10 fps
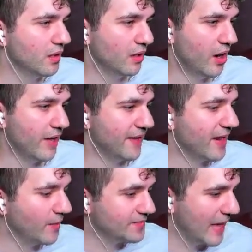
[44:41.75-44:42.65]
All right, that
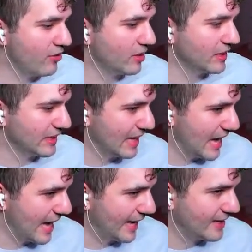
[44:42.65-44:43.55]
helps out a
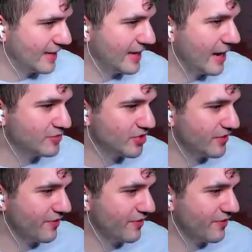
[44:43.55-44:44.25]
lot. And now I'm trying to